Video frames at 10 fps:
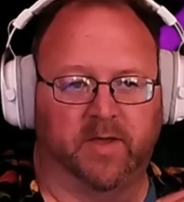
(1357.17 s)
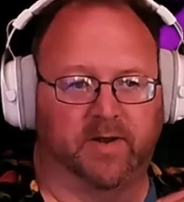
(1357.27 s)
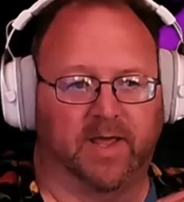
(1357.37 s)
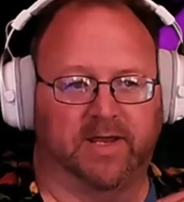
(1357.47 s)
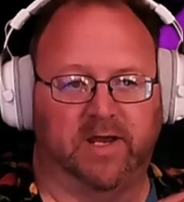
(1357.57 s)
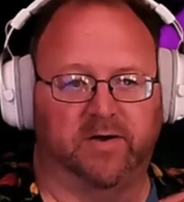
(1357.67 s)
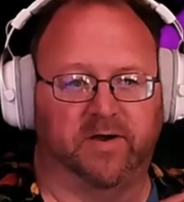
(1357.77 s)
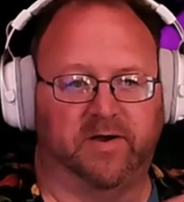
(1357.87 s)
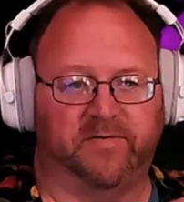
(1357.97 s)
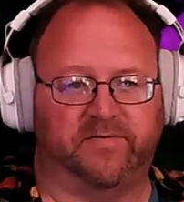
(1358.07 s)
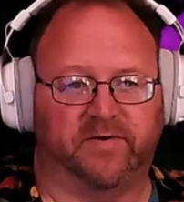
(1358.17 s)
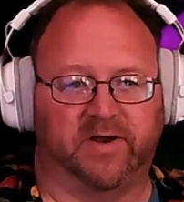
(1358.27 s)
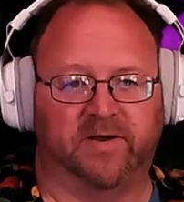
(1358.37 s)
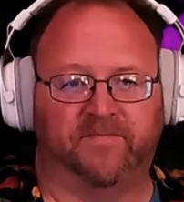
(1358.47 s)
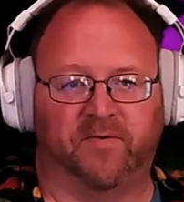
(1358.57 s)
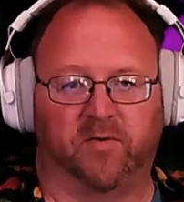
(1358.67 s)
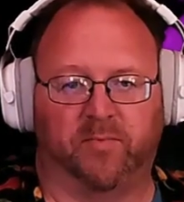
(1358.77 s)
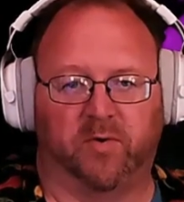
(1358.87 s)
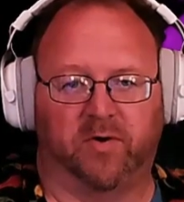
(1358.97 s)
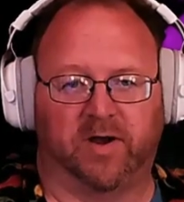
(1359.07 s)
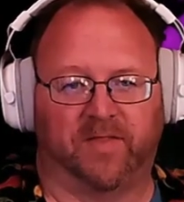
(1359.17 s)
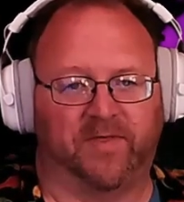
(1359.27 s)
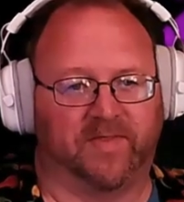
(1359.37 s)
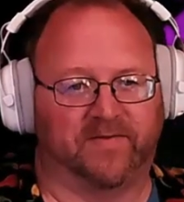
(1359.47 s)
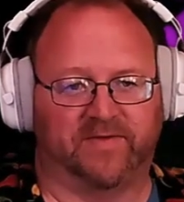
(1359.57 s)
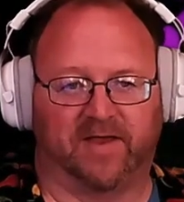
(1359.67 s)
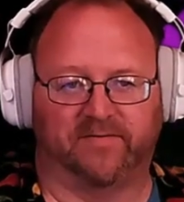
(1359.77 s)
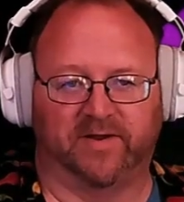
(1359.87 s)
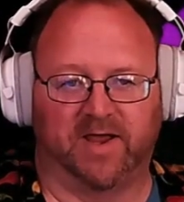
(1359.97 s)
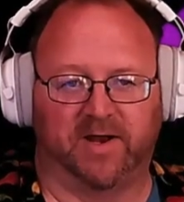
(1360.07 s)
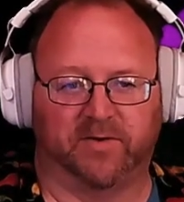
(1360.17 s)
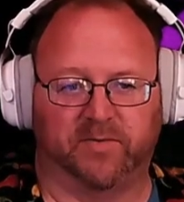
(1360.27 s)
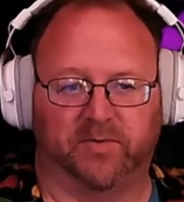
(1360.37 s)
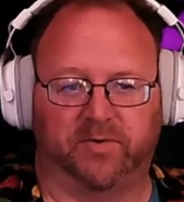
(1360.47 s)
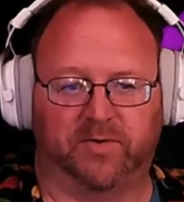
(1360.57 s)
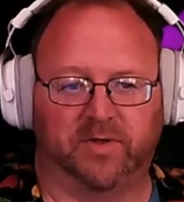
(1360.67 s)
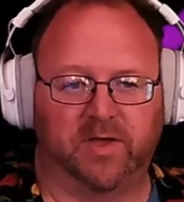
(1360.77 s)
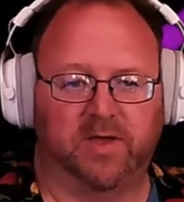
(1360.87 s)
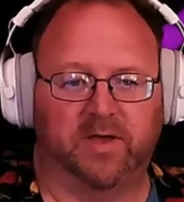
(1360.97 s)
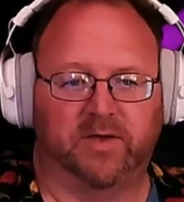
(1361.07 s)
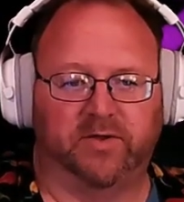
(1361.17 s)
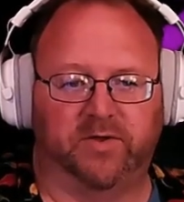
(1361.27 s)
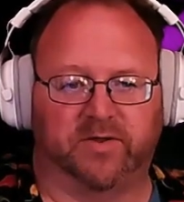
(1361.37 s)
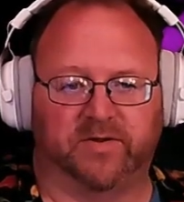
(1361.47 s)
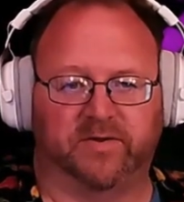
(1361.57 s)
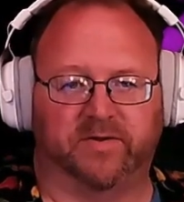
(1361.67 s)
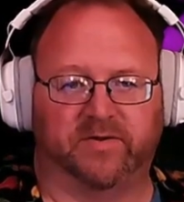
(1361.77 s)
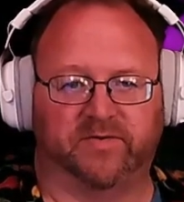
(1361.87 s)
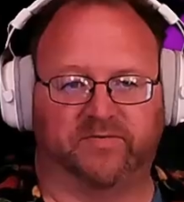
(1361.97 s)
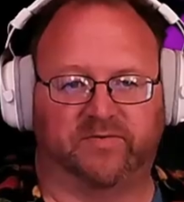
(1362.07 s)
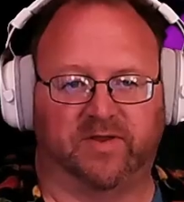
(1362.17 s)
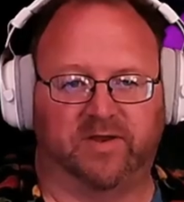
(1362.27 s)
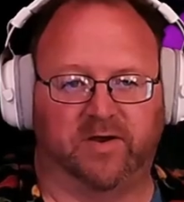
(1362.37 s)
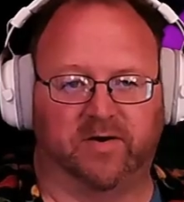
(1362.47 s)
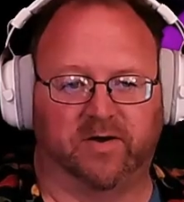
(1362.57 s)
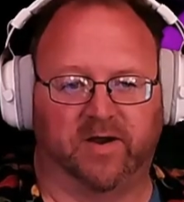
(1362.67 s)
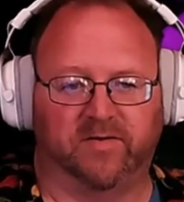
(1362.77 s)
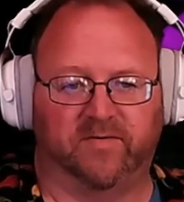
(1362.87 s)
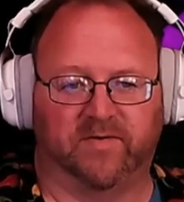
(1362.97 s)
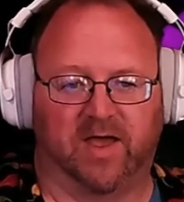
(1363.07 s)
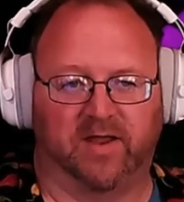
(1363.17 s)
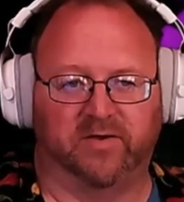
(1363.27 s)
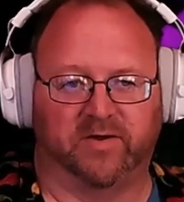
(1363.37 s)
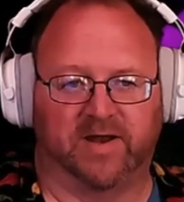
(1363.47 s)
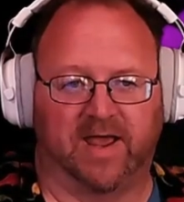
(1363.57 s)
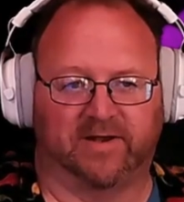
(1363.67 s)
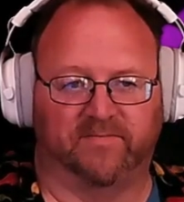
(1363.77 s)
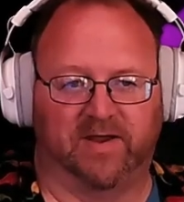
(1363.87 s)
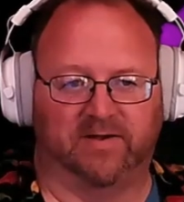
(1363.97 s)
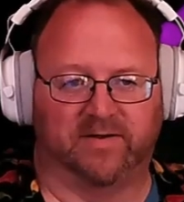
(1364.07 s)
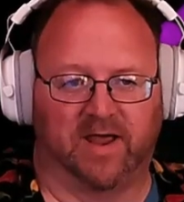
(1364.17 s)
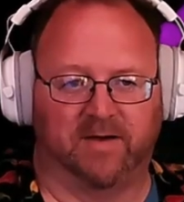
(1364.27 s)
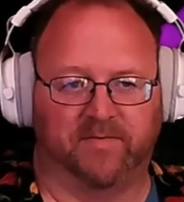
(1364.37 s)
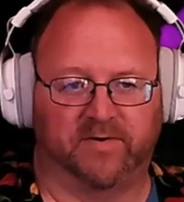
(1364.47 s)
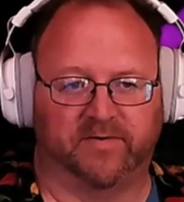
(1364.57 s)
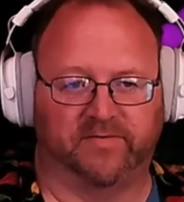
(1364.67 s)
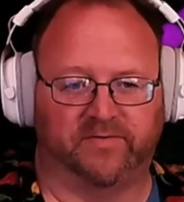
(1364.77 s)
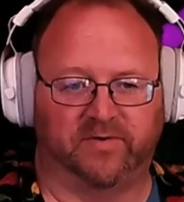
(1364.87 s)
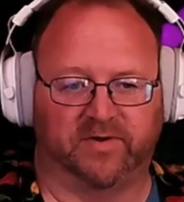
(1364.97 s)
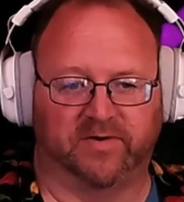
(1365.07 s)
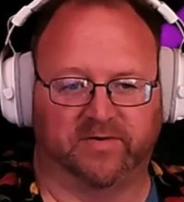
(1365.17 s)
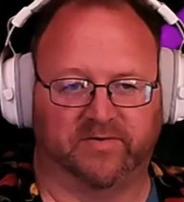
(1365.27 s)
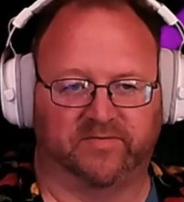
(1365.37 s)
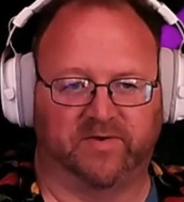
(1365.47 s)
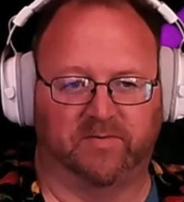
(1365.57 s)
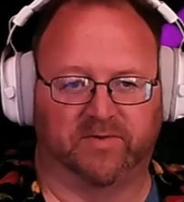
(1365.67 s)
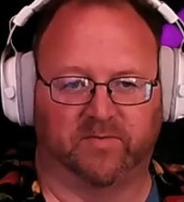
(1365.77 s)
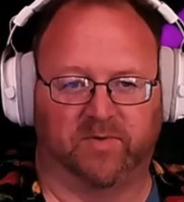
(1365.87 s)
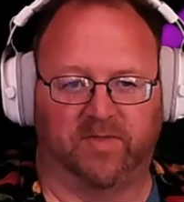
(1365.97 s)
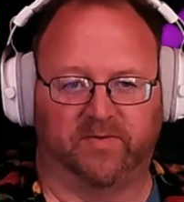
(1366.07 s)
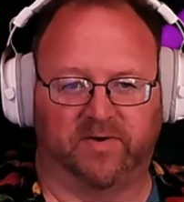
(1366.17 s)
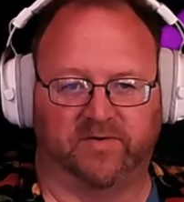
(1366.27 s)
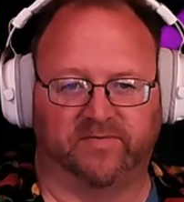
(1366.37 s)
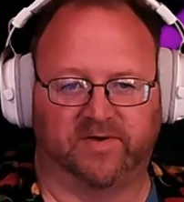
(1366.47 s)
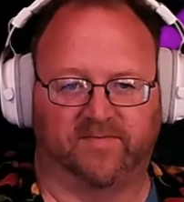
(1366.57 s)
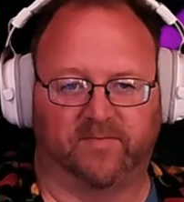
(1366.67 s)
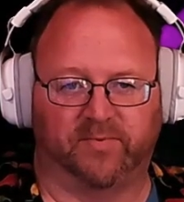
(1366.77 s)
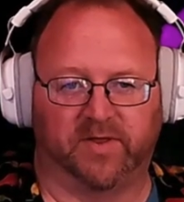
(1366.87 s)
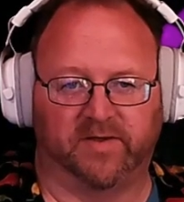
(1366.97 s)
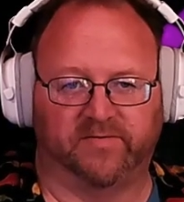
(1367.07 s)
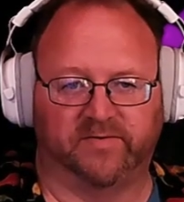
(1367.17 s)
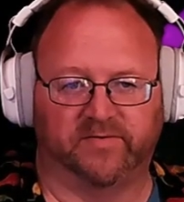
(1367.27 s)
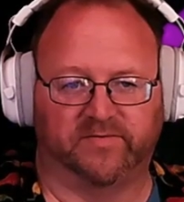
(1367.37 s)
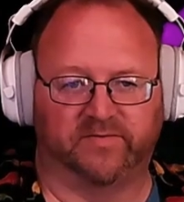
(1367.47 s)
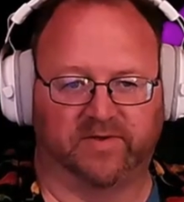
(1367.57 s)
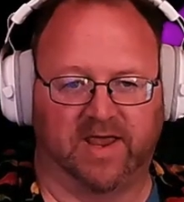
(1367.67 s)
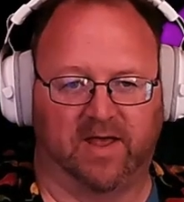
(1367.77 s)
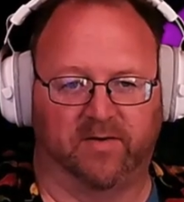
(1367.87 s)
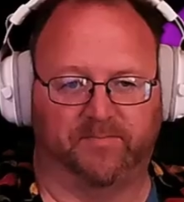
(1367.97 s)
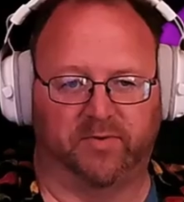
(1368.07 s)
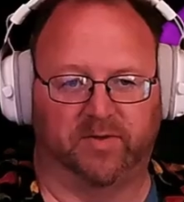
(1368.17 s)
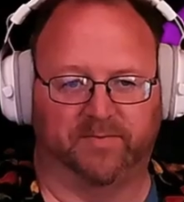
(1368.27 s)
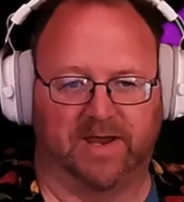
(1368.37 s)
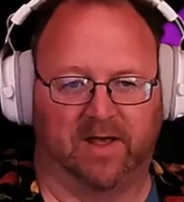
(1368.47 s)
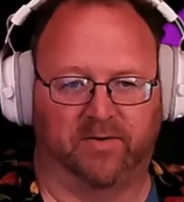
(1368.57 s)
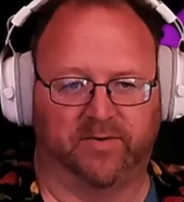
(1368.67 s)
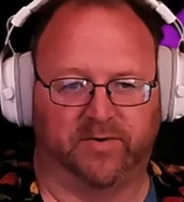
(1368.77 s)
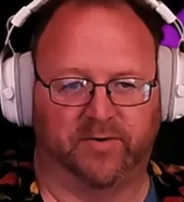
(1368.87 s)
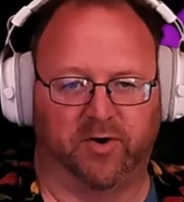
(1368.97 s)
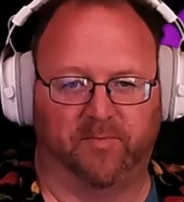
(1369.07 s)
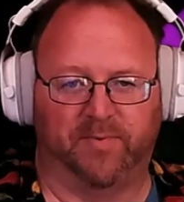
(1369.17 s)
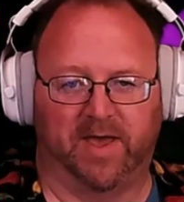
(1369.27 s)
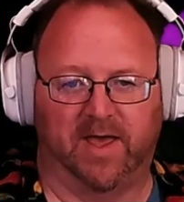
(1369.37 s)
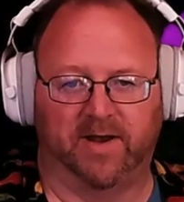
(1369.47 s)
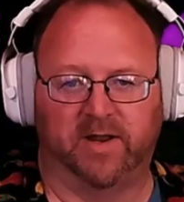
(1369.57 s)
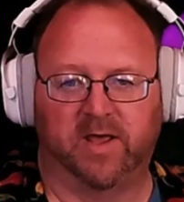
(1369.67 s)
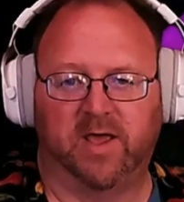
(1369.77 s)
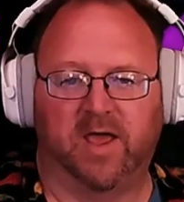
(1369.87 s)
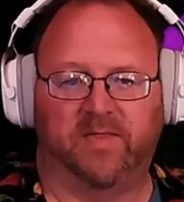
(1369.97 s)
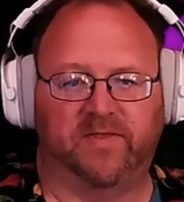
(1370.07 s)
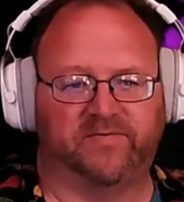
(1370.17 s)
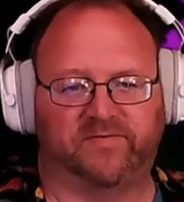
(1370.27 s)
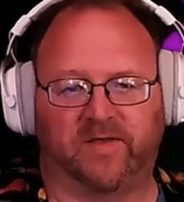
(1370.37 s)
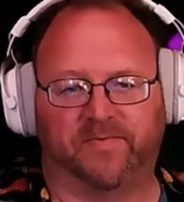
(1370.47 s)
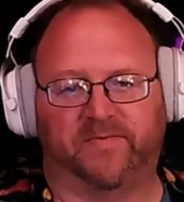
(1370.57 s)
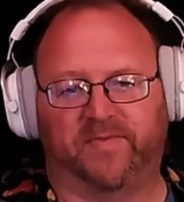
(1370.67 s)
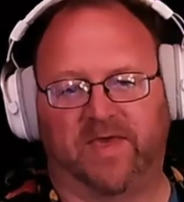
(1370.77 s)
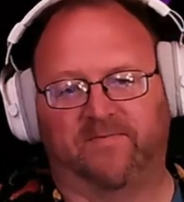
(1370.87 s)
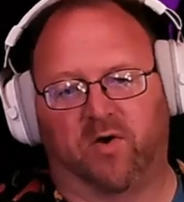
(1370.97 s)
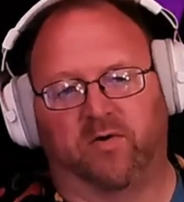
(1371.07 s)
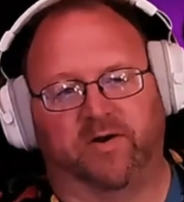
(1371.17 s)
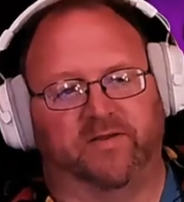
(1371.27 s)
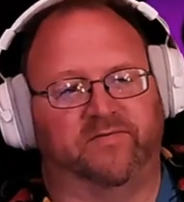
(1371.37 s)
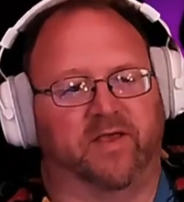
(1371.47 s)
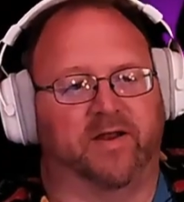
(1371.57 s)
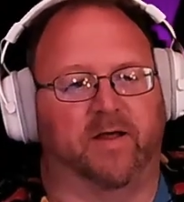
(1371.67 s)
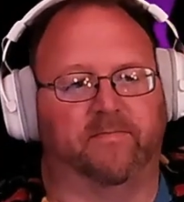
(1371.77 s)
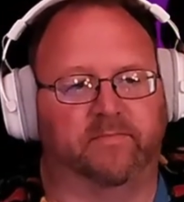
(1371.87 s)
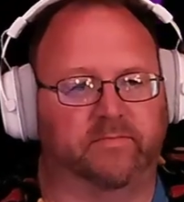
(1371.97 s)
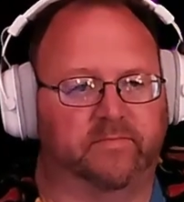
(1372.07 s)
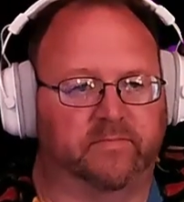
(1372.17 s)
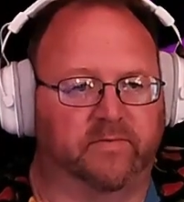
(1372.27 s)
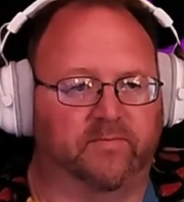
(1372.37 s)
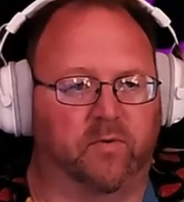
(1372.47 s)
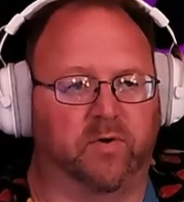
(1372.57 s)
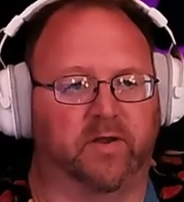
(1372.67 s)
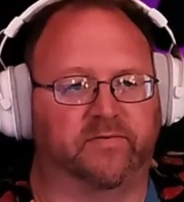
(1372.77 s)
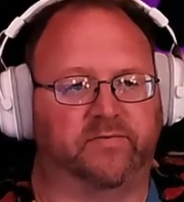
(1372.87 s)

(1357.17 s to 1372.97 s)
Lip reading: Like here's your info board. I think that's actually kind of cool. You can sit here and you can activate timers. You can see what the weather is in different places. Pull up calendar, notepad. This is something that they've already set up for us.